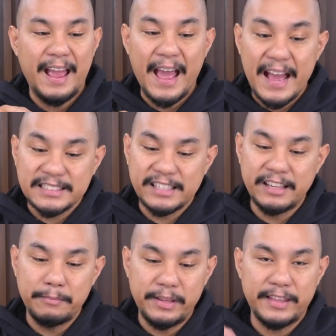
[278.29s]

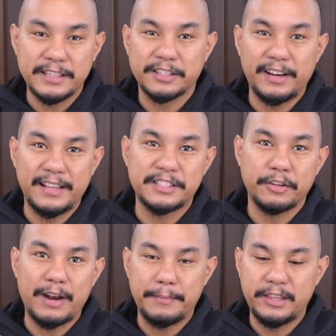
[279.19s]
asking me this on
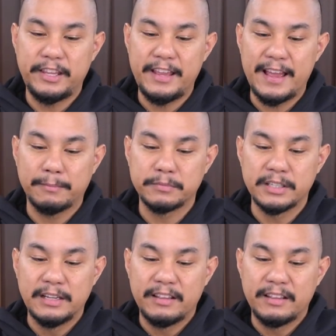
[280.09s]
Instagram and DMs,